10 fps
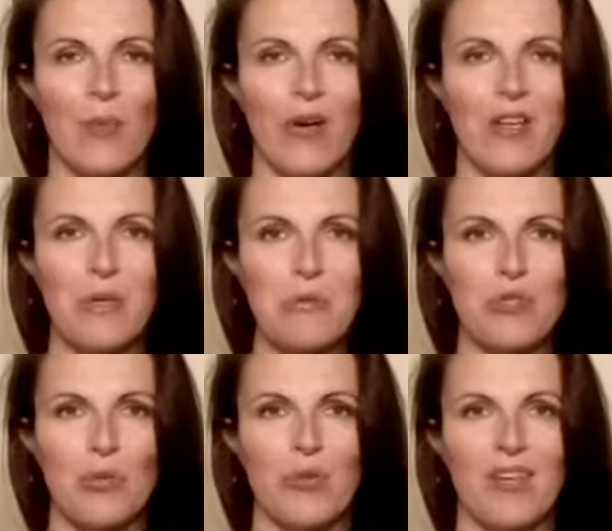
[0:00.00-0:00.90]
point,
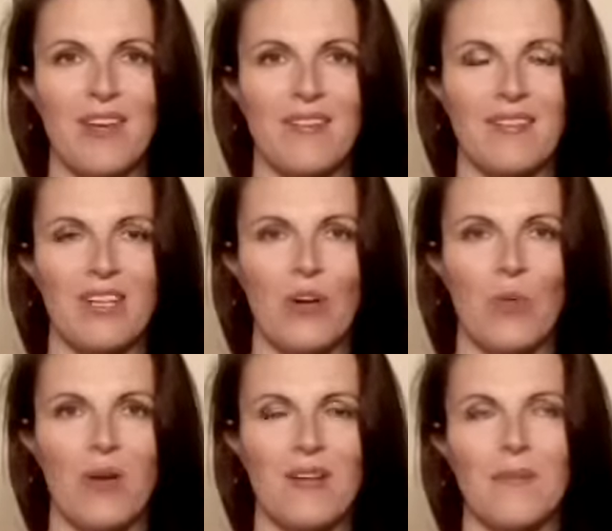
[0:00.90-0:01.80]
usually,
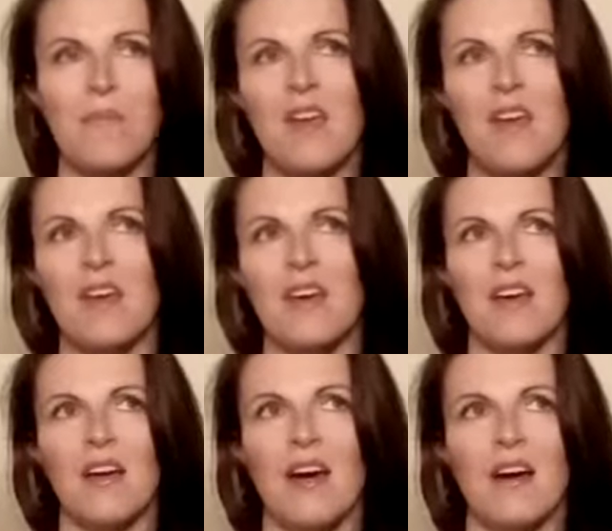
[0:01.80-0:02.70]
when,
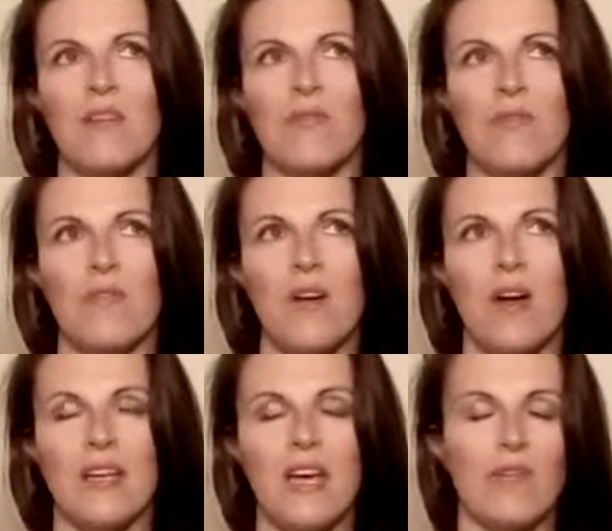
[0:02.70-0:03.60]

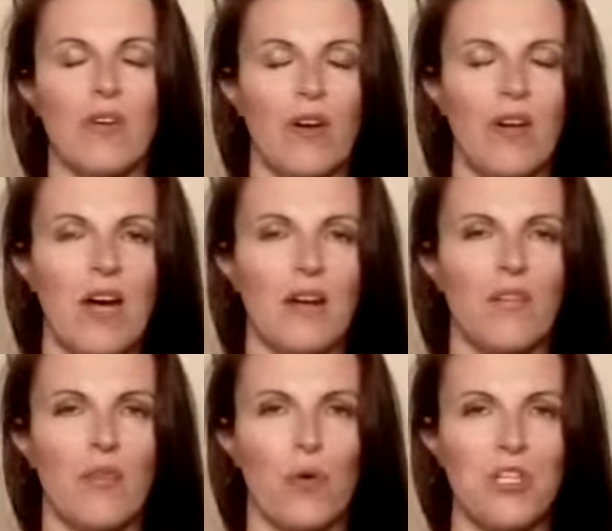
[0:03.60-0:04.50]
again, very
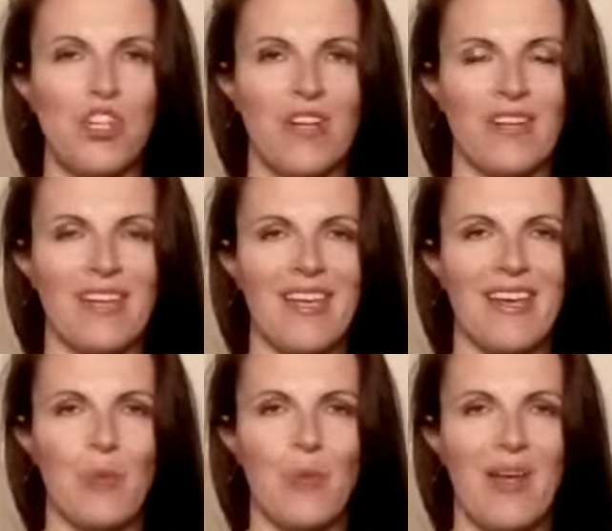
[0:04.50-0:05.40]

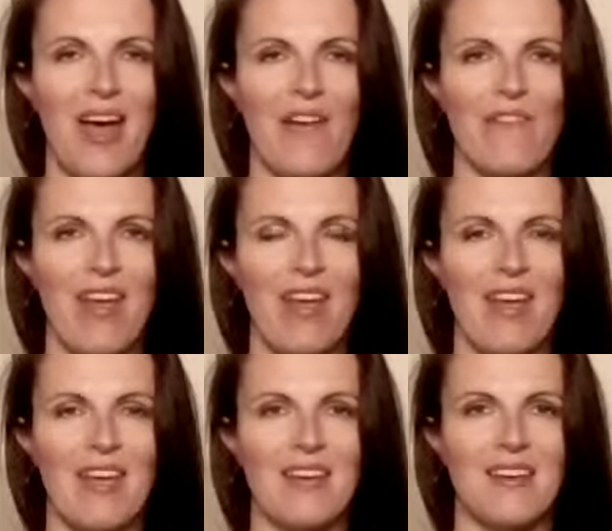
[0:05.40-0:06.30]
unfortunately, we have
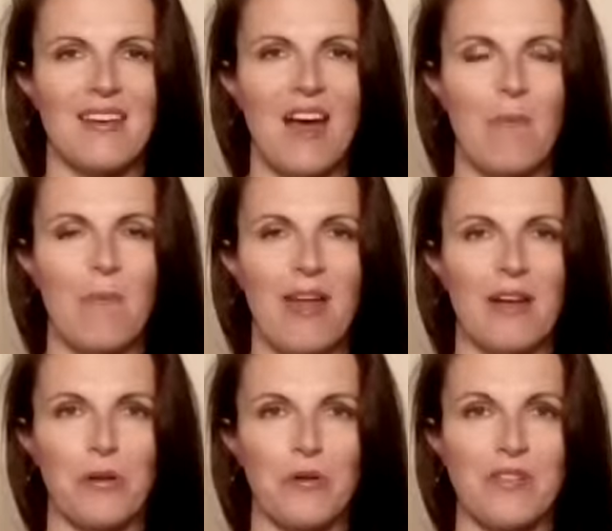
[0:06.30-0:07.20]
a
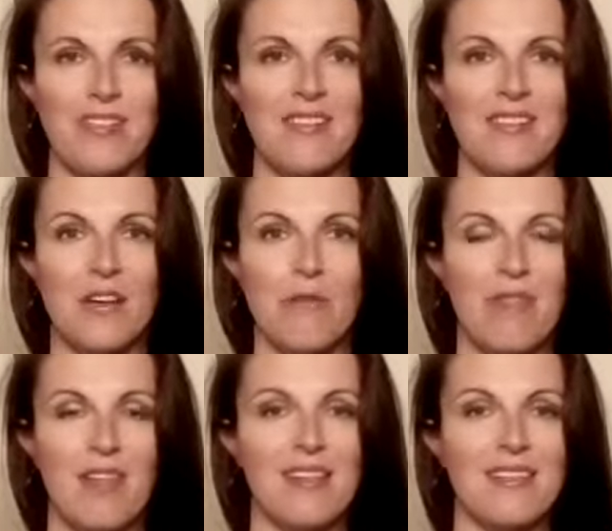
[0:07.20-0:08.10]
medical system
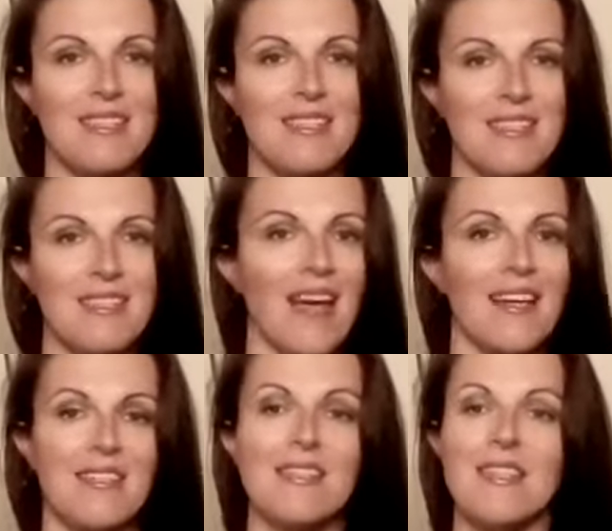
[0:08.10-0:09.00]
that is
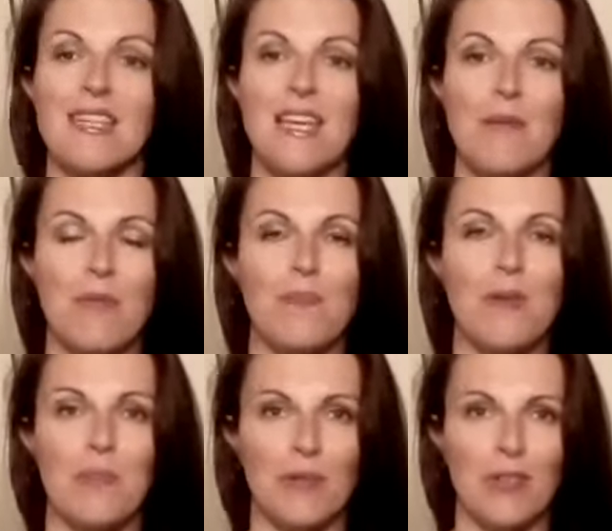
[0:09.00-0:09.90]
designed to keep
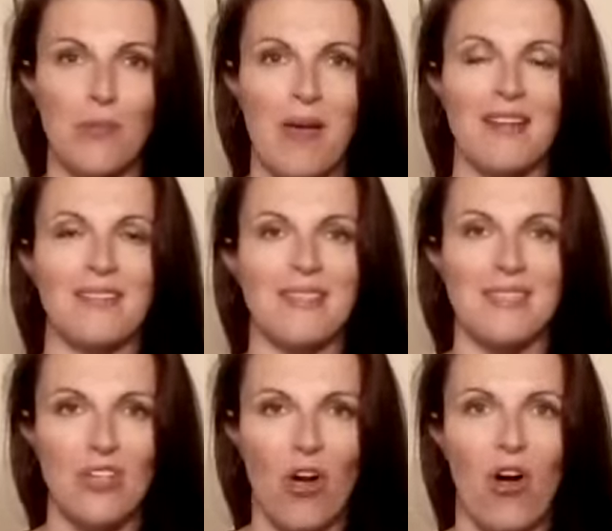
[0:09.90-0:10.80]
people
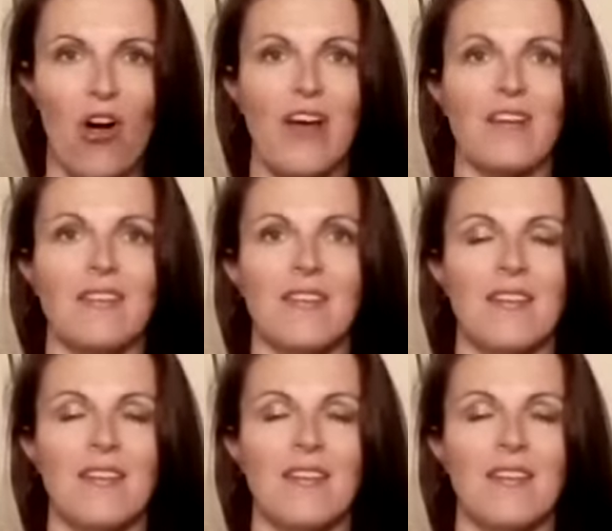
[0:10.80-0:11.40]
dependent on